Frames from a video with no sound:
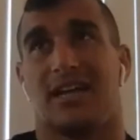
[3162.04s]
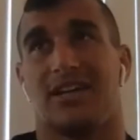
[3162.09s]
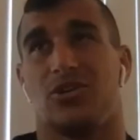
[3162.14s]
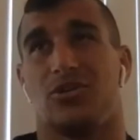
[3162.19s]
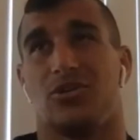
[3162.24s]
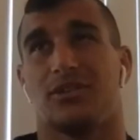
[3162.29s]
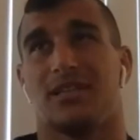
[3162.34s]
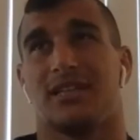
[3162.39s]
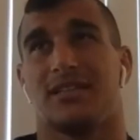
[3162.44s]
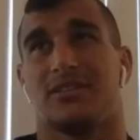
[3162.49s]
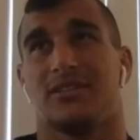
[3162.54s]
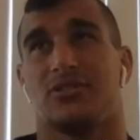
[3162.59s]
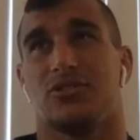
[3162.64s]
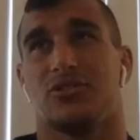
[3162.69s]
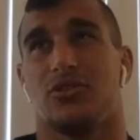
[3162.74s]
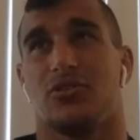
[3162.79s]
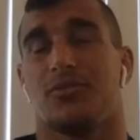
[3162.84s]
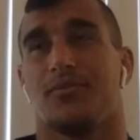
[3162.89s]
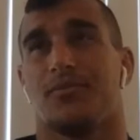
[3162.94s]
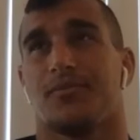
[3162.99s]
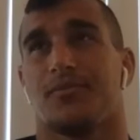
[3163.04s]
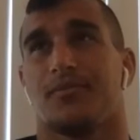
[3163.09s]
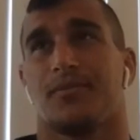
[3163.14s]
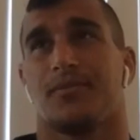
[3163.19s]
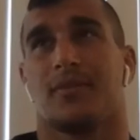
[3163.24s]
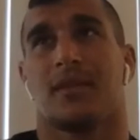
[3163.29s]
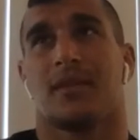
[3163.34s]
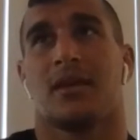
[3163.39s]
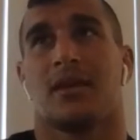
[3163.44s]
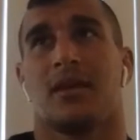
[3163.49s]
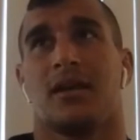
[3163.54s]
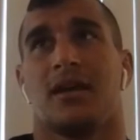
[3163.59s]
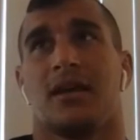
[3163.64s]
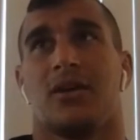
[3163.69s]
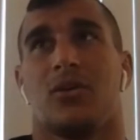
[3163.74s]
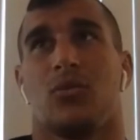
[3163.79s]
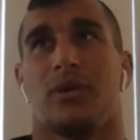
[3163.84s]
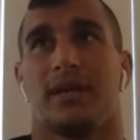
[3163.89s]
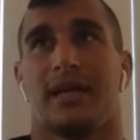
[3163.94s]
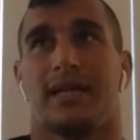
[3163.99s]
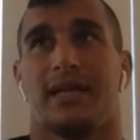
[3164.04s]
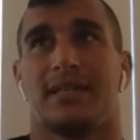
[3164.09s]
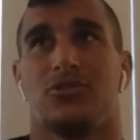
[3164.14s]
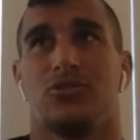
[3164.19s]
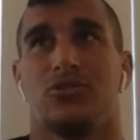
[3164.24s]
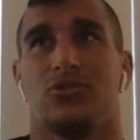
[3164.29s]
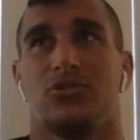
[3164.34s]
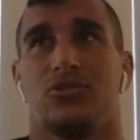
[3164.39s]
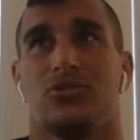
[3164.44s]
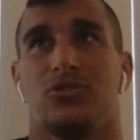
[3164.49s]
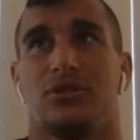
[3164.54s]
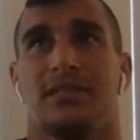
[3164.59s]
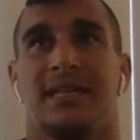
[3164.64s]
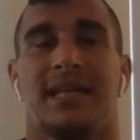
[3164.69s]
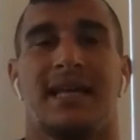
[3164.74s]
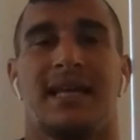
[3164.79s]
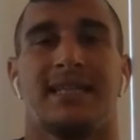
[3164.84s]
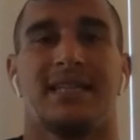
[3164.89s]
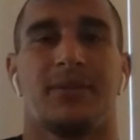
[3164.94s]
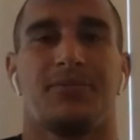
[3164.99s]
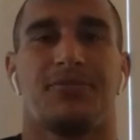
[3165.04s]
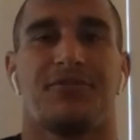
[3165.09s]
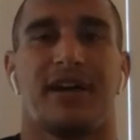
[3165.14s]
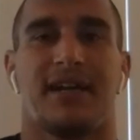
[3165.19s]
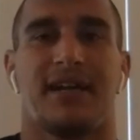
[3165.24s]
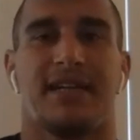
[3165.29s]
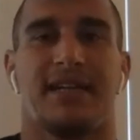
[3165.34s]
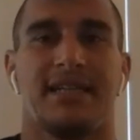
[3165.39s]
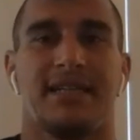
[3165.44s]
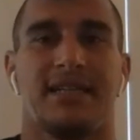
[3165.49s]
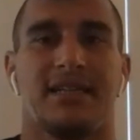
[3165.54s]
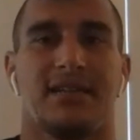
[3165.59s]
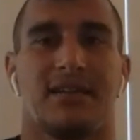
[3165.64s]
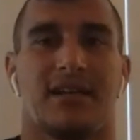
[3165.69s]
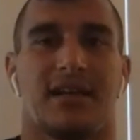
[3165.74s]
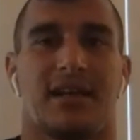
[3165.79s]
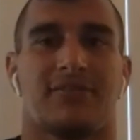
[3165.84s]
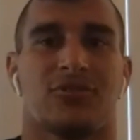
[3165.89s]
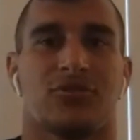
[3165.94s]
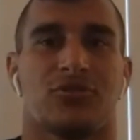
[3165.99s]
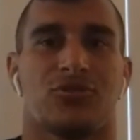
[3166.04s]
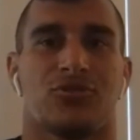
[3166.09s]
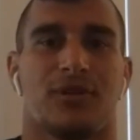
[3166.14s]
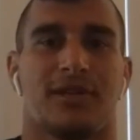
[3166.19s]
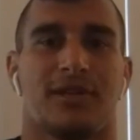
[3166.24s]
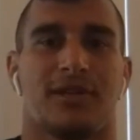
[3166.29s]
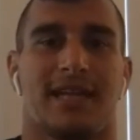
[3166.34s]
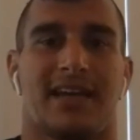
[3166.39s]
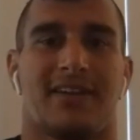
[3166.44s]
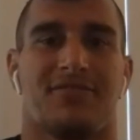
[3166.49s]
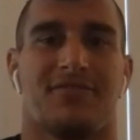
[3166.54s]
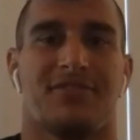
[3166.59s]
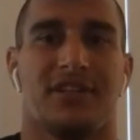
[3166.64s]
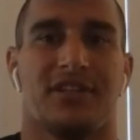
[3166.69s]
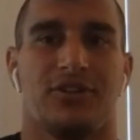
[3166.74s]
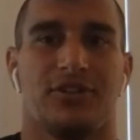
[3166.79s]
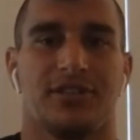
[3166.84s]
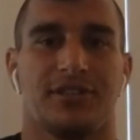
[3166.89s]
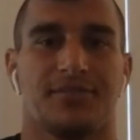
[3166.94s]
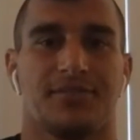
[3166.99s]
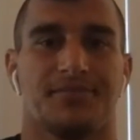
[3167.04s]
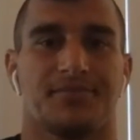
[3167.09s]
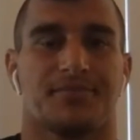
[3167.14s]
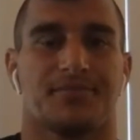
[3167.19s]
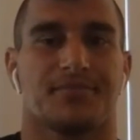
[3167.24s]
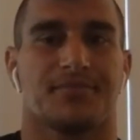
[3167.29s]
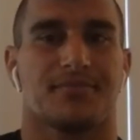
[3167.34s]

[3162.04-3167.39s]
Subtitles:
I know that, when I did end up fighting after 2.5 years,